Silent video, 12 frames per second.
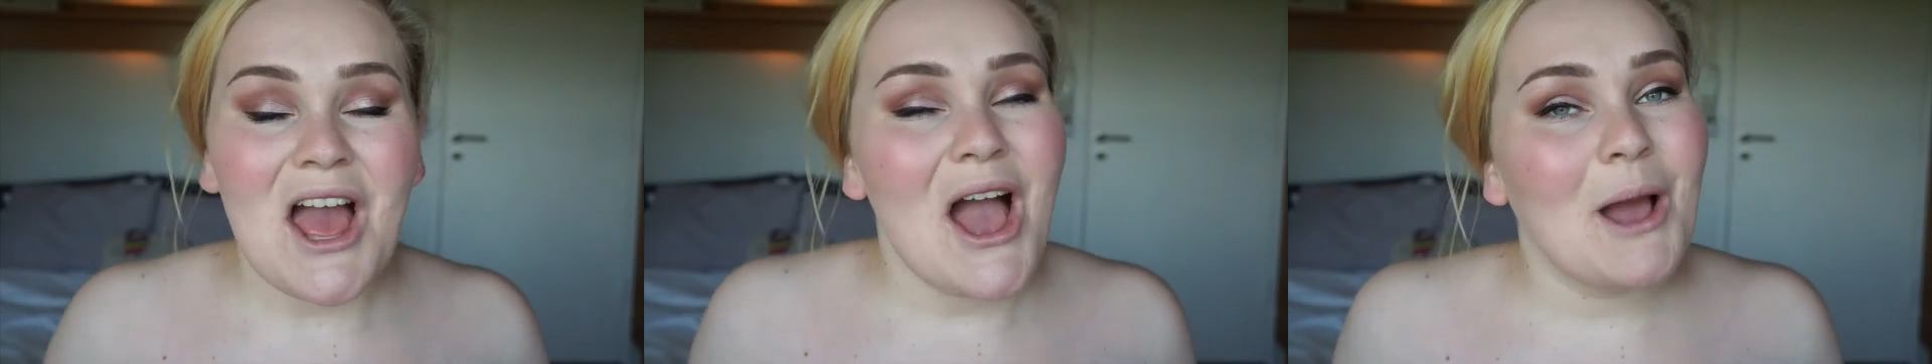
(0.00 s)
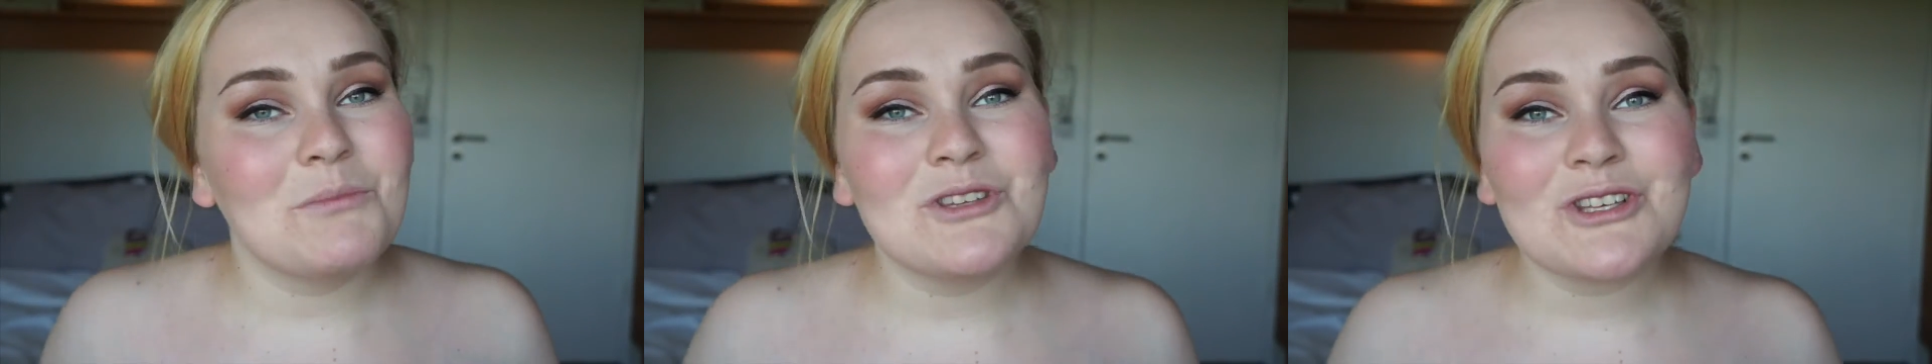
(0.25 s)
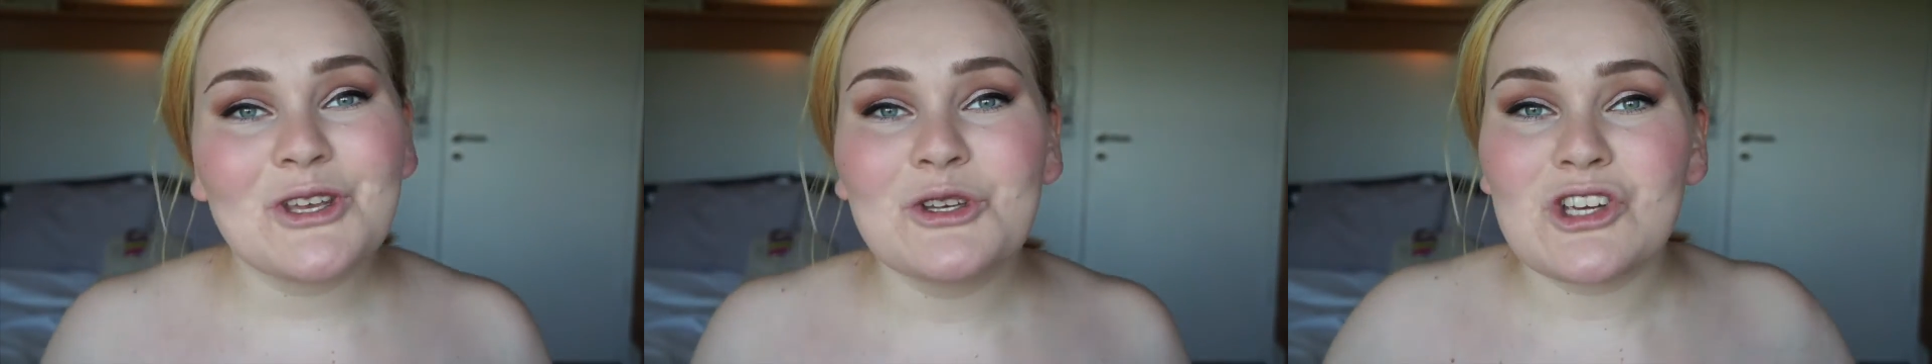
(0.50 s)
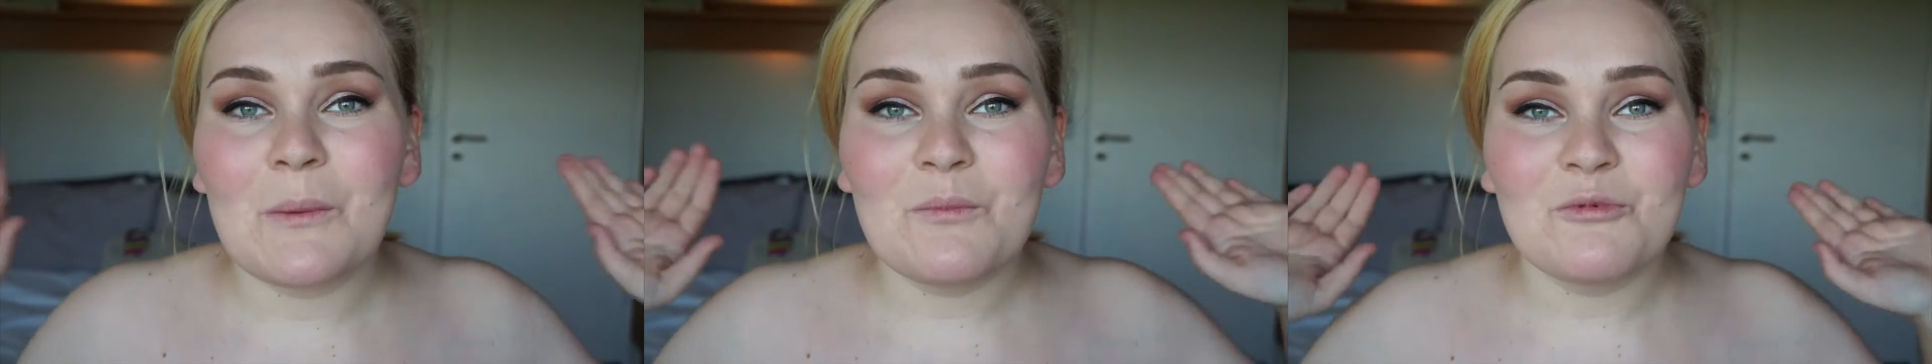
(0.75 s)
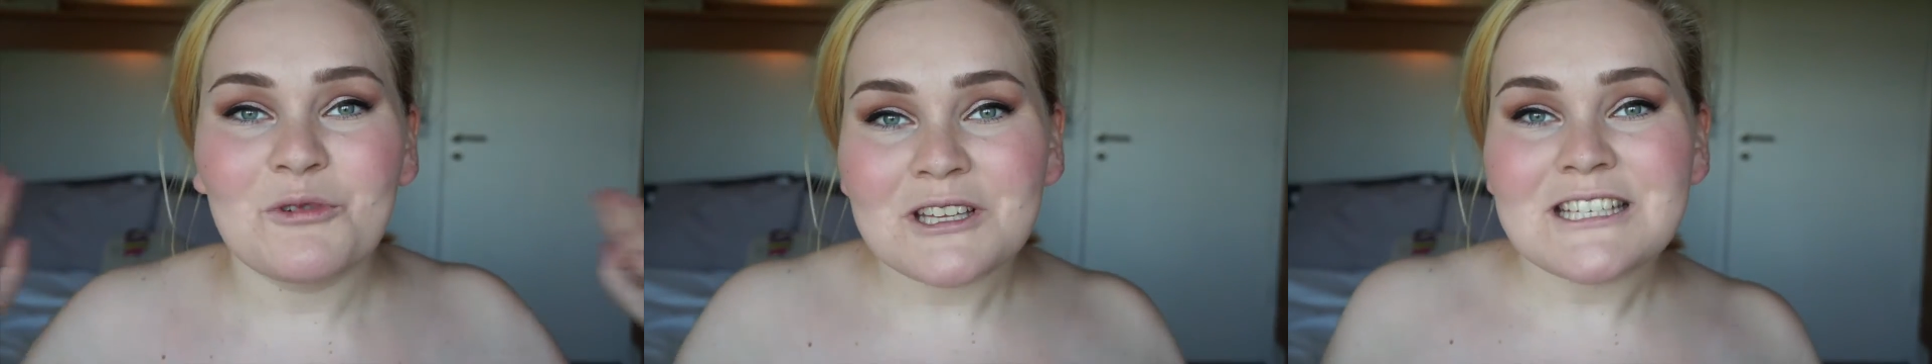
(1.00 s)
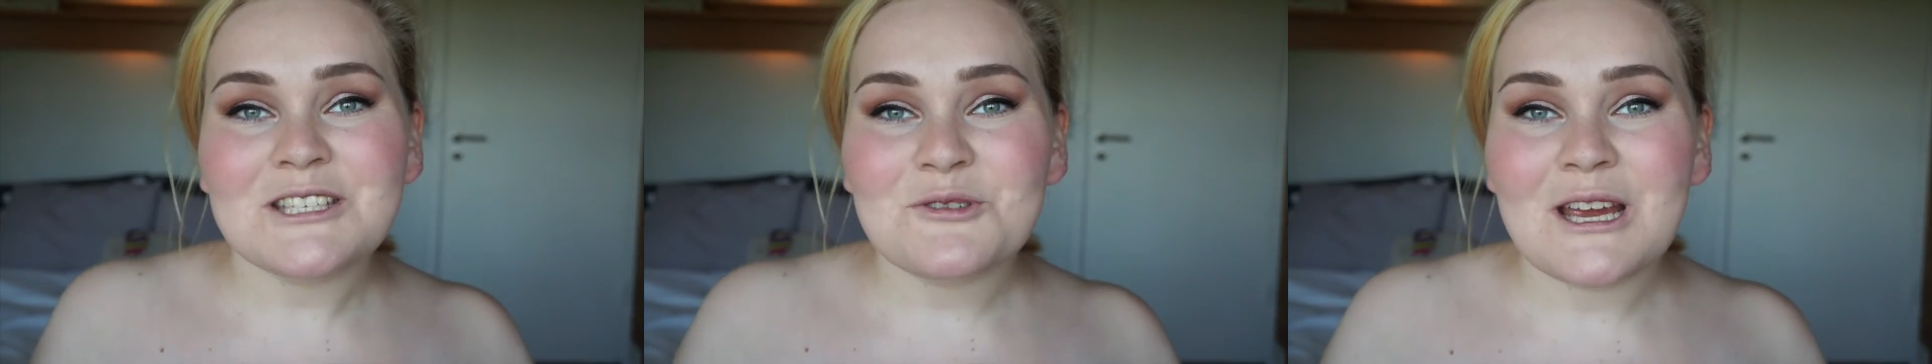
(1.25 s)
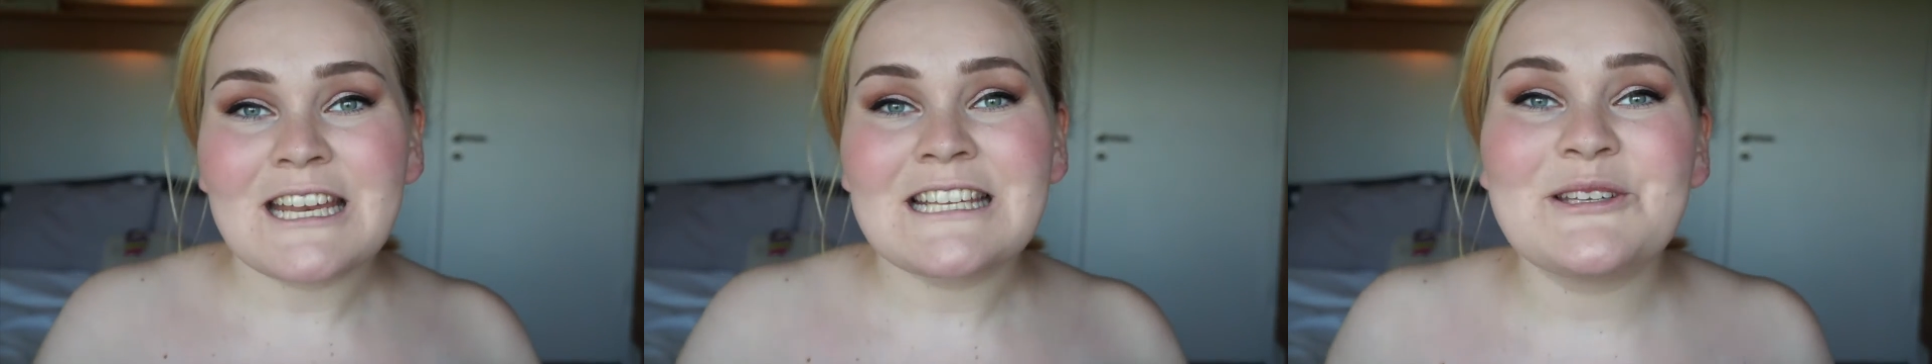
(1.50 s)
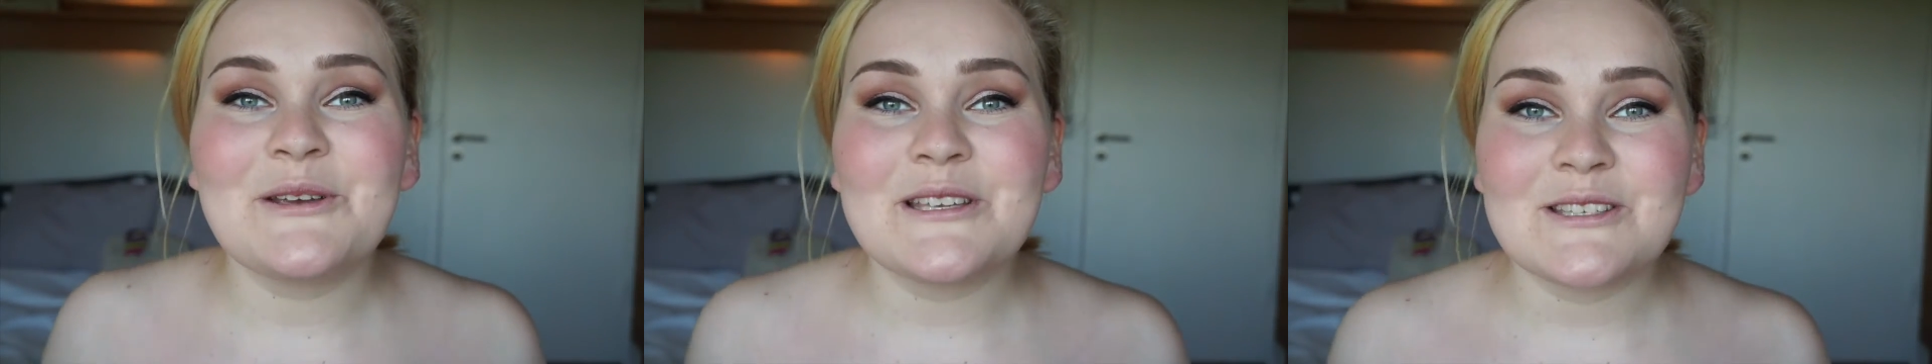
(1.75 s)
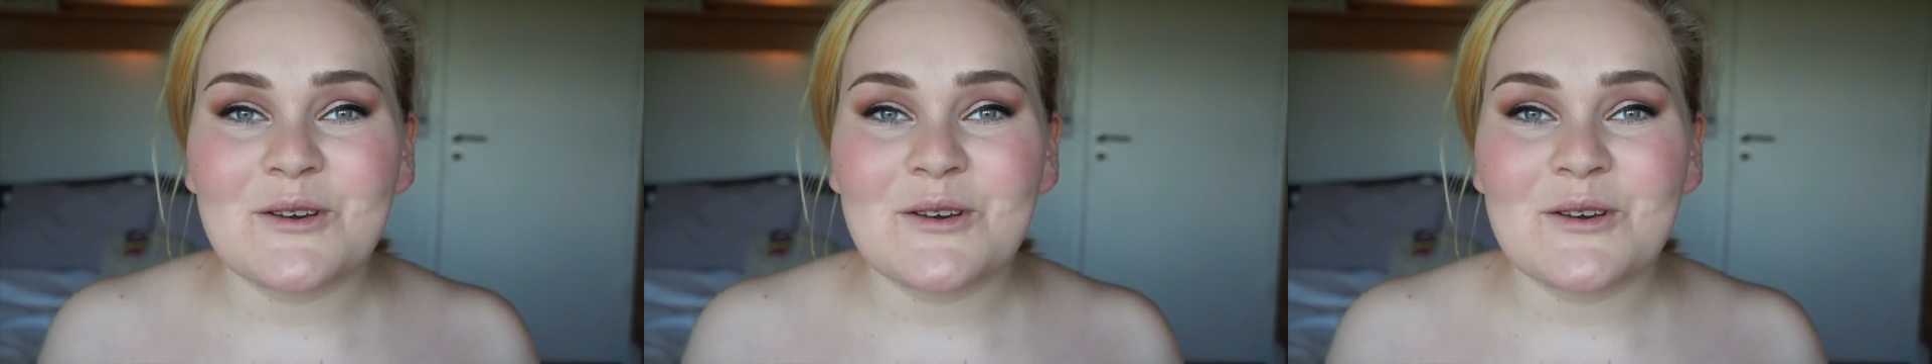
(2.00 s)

I'm just gonna jump really straight into it,